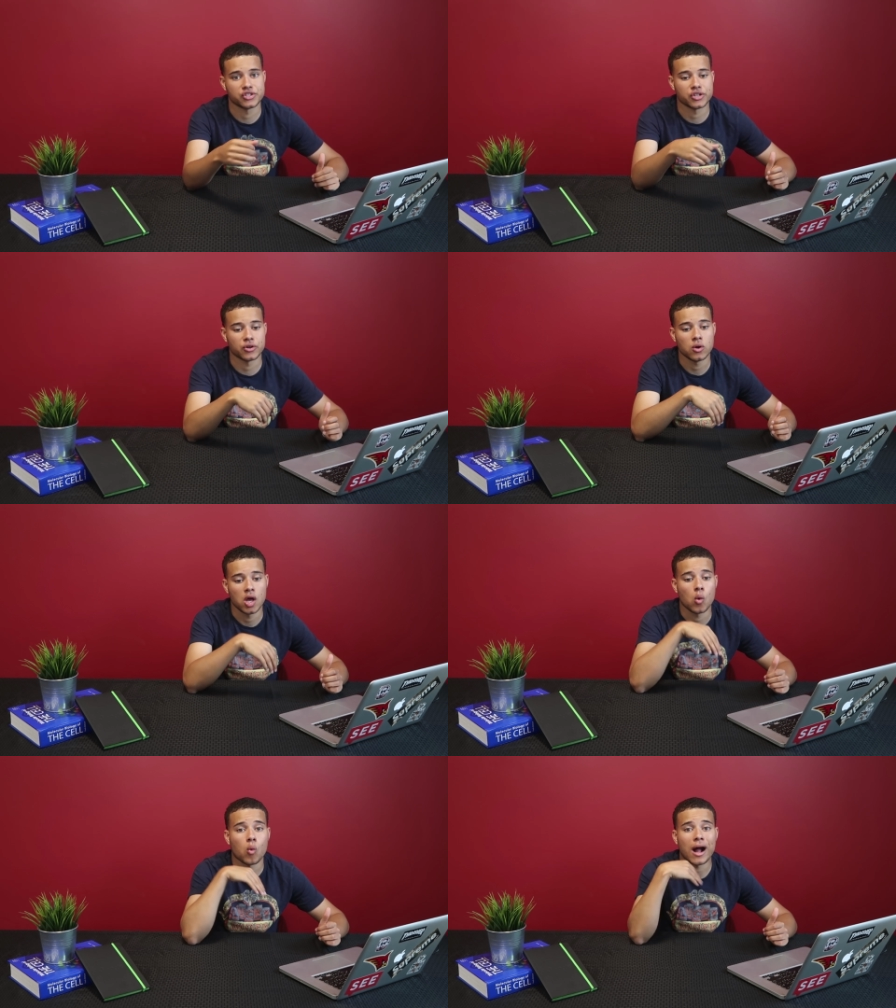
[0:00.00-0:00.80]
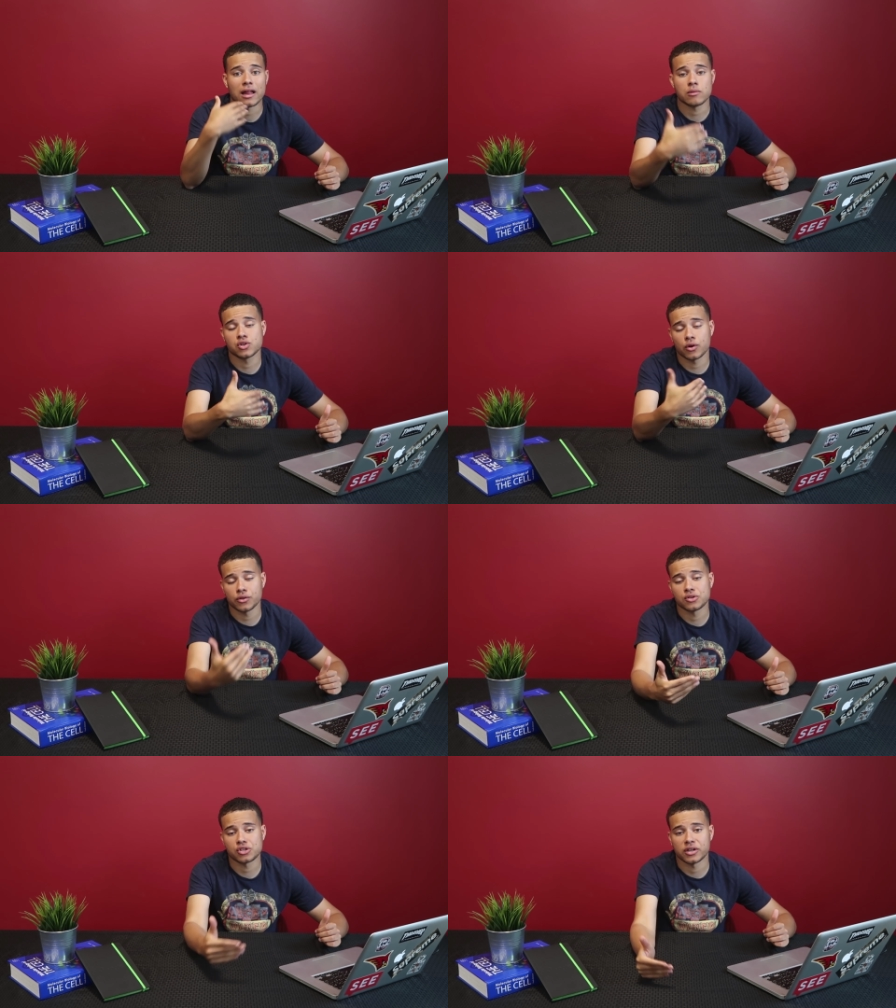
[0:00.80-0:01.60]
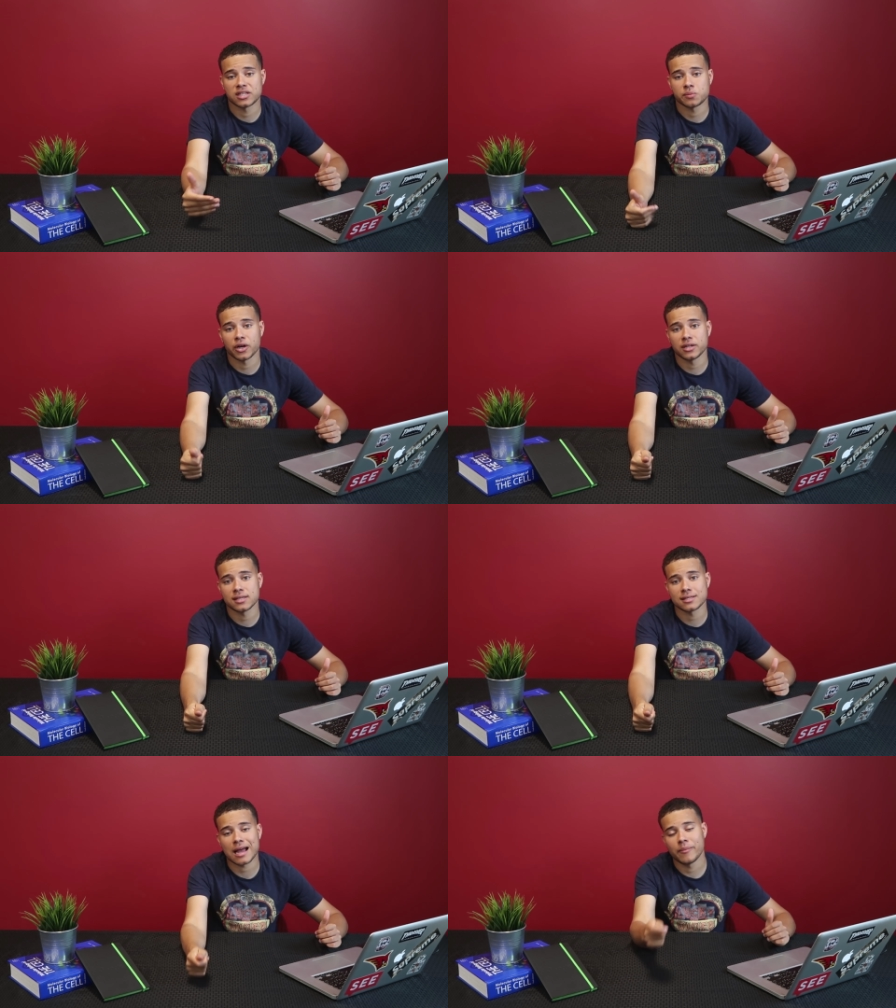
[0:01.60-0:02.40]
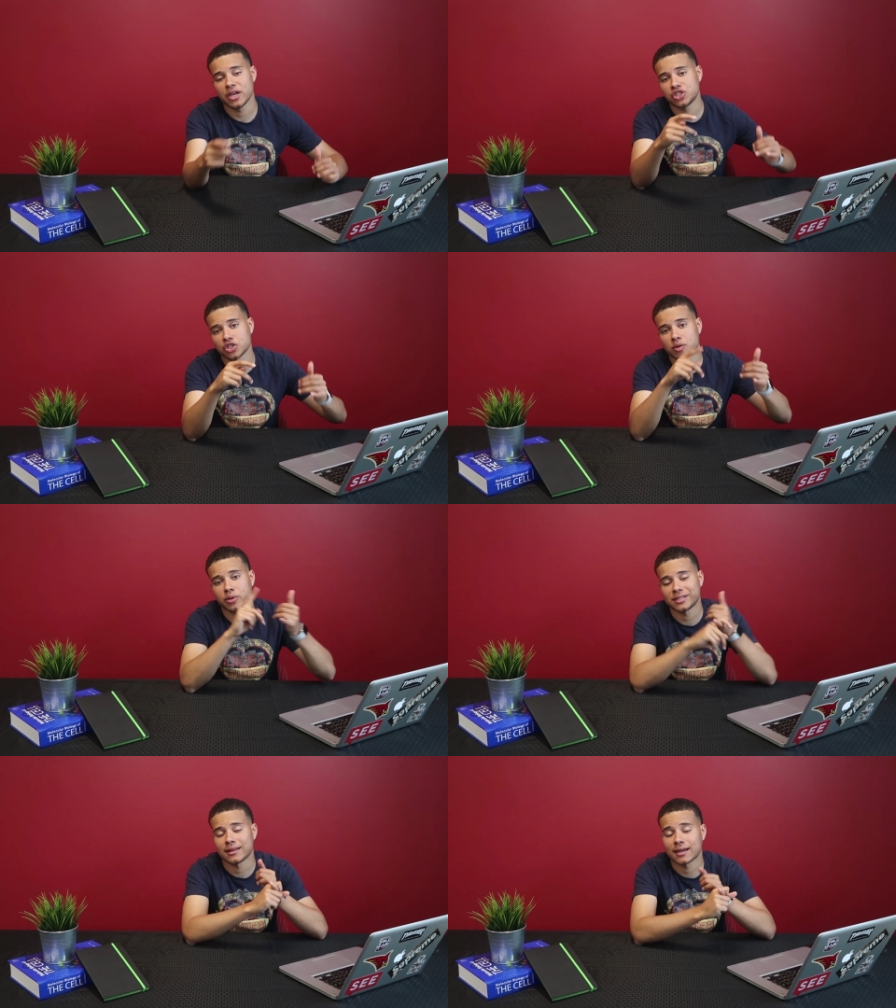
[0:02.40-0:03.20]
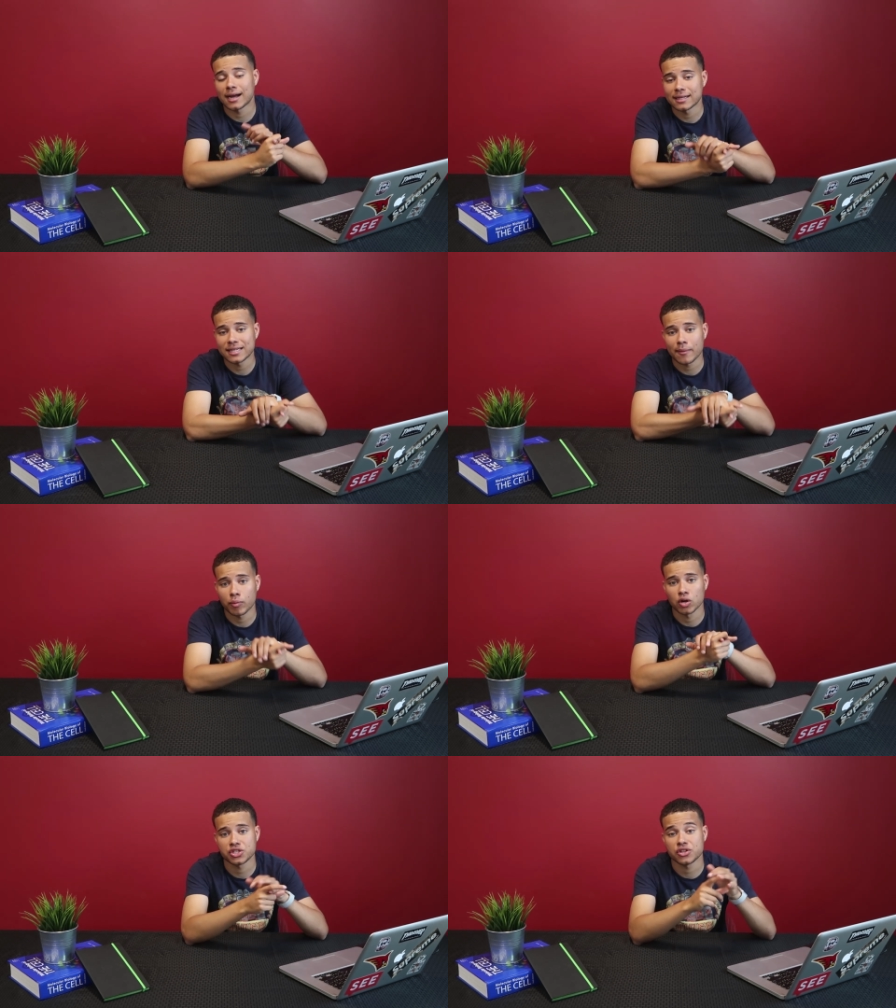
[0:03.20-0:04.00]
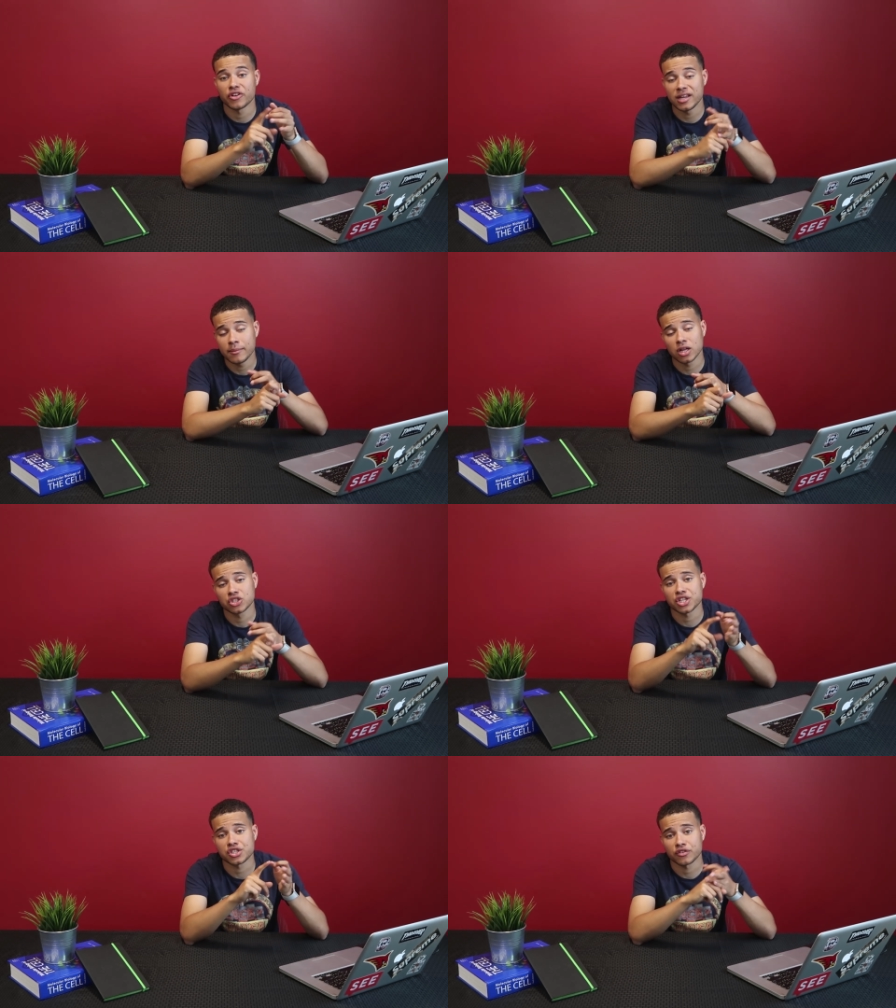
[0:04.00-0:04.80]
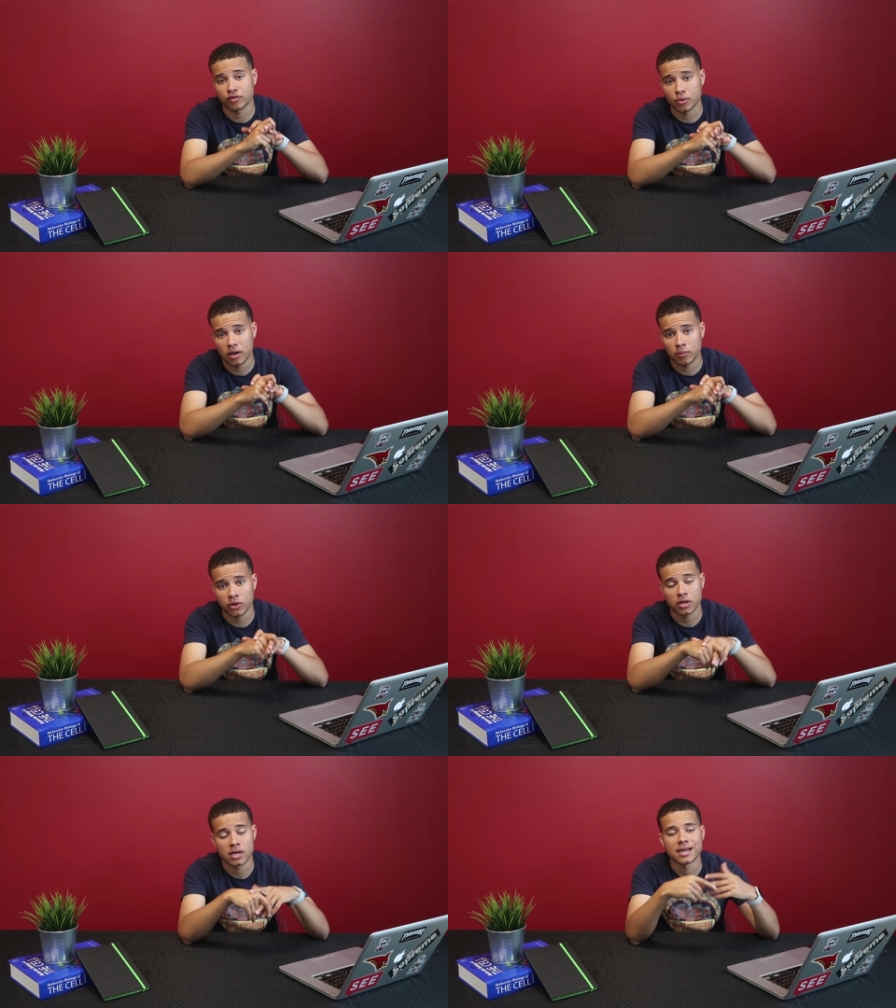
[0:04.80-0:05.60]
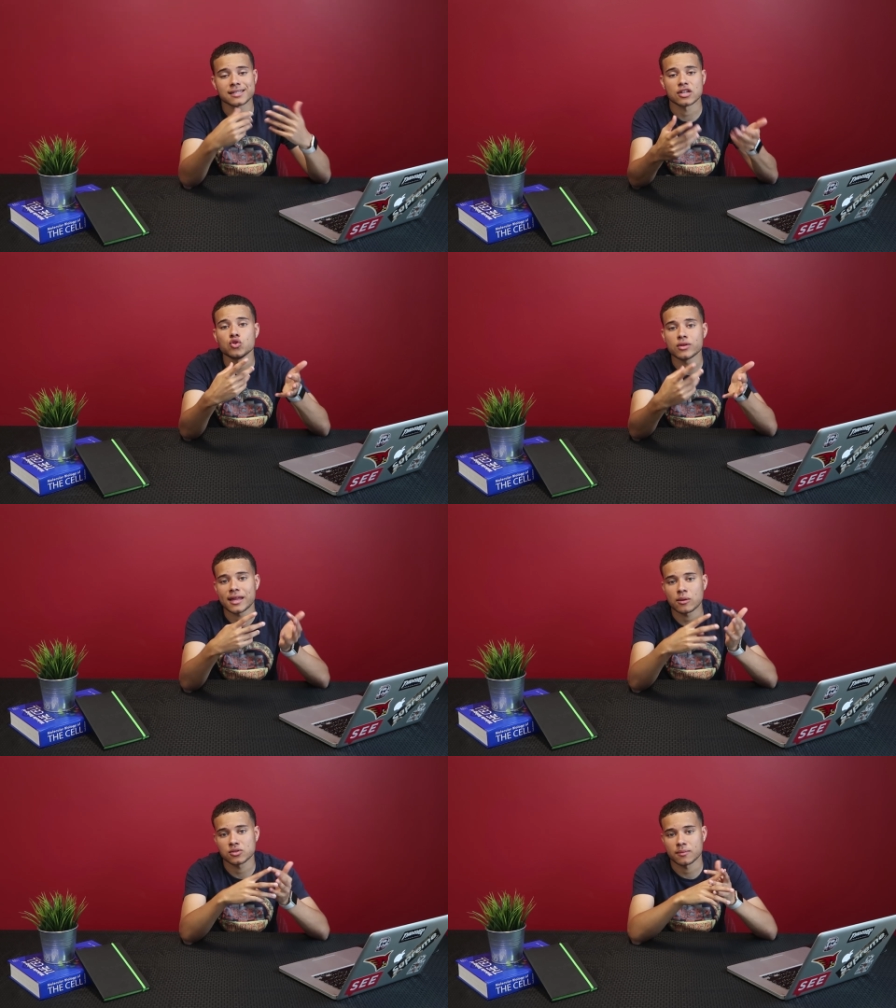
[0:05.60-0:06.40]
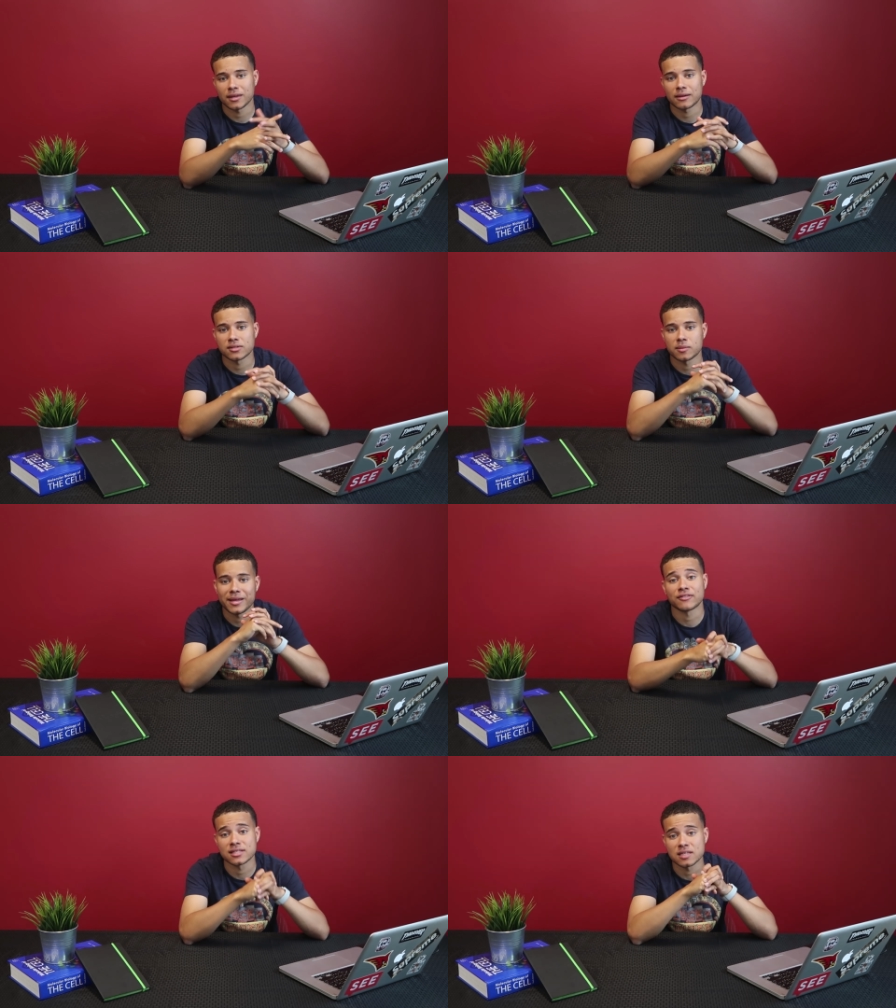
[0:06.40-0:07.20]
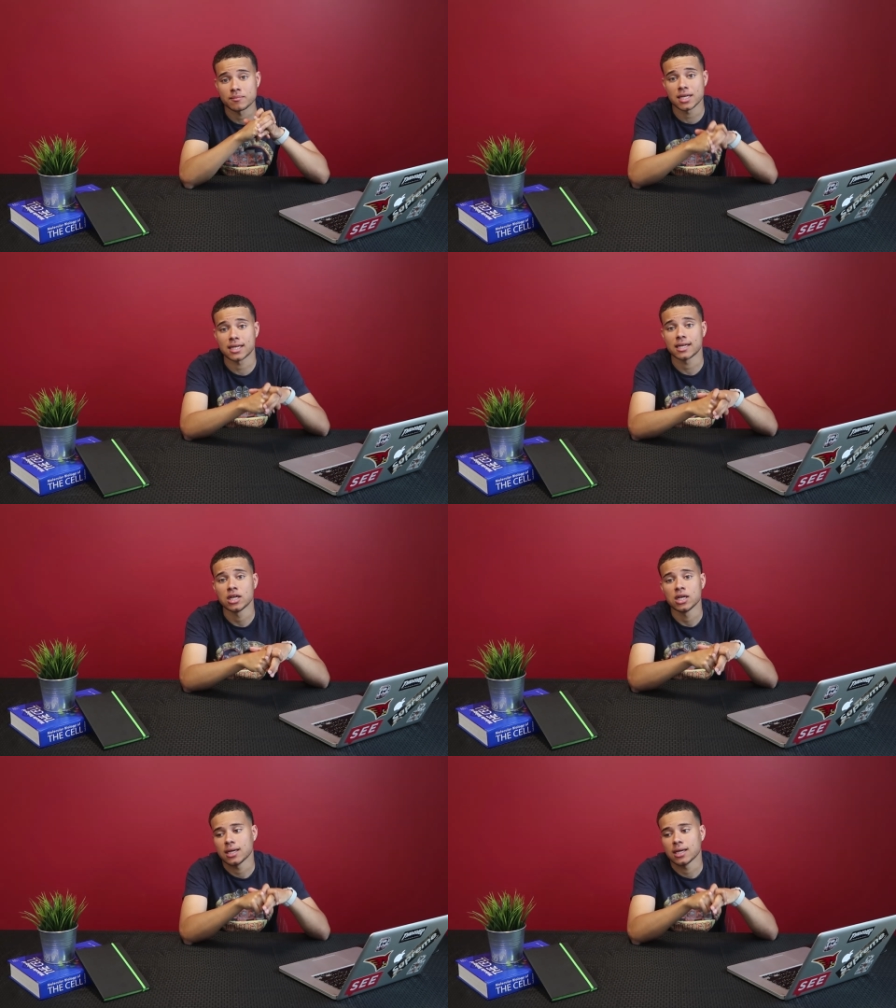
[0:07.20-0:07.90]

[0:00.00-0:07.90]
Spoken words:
So while I was going through certain experiences, I made sure to put down the contact person, their email address, their phone number, because I knew that that was something I was going to have to submit